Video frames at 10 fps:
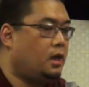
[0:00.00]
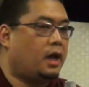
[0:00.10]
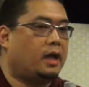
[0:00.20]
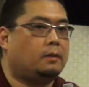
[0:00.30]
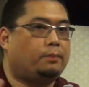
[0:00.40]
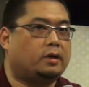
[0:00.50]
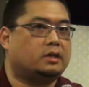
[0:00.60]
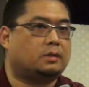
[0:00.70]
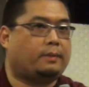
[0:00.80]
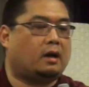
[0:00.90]
And the book
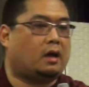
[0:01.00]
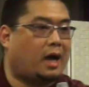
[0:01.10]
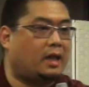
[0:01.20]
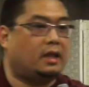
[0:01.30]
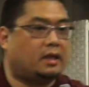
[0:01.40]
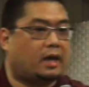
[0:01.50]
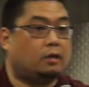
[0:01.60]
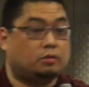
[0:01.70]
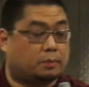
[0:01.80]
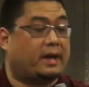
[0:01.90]
is about Eileen Caddy,
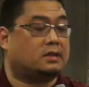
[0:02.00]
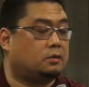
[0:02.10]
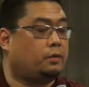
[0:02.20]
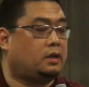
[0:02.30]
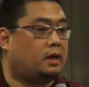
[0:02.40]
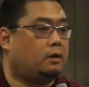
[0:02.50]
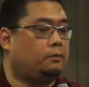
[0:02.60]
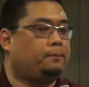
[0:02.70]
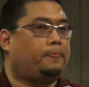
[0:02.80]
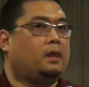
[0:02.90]
who's passed away now.
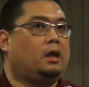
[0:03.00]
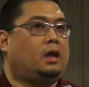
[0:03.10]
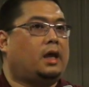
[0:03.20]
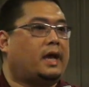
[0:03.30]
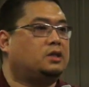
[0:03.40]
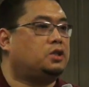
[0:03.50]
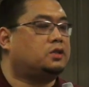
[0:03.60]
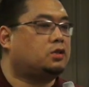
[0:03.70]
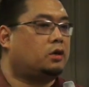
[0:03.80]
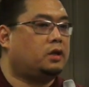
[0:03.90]
And she
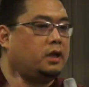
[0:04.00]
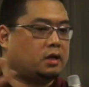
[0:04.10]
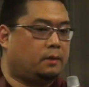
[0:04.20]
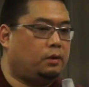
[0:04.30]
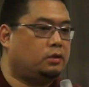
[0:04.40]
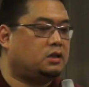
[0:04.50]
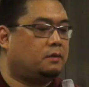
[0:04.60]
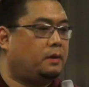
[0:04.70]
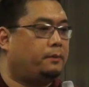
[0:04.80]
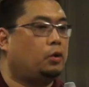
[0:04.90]
started a community
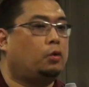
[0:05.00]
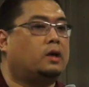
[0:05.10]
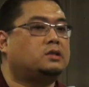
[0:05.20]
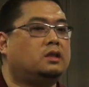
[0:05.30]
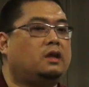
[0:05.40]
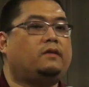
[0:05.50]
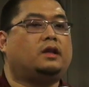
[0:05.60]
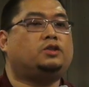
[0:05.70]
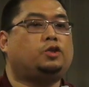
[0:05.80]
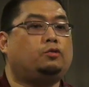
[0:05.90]
of people who want to live
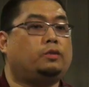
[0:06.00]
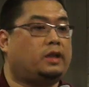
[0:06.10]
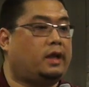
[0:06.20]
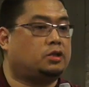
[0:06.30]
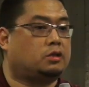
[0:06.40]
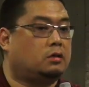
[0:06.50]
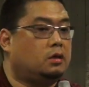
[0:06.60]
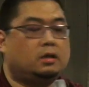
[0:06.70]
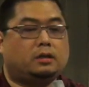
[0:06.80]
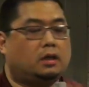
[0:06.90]
in tune with nature.
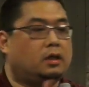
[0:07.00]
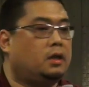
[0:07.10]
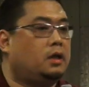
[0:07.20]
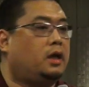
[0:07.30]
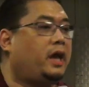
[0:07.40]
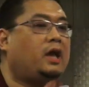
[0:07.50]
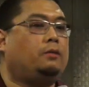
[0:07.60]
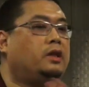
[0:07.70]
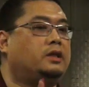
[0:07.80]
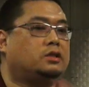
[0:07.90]

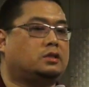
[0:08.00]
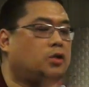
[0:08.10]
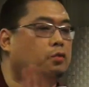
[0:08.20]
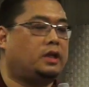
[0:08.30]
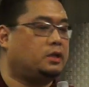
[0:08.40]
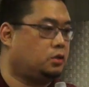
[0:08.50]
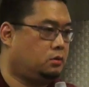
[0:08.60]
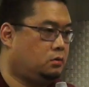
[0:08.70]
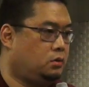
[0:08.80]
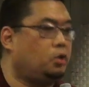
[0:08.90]
A-religious, no religion.
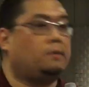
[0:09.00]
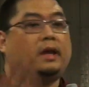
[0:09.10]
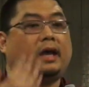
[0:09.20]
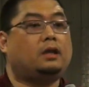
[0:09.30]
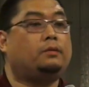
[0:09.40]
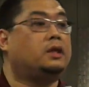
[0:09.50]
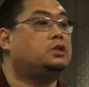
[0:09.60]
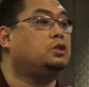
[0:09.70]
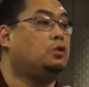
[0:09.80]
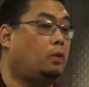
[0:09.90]
You can be any
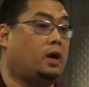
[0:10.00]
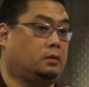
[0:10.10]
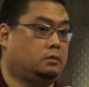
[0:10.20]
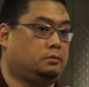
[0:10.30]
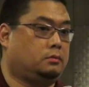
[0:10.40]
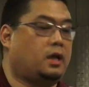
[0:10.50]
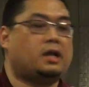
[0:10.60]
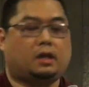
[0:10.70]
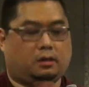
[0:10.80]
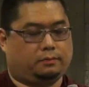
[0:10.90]
religion you want.
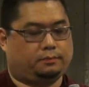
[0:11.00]
Any.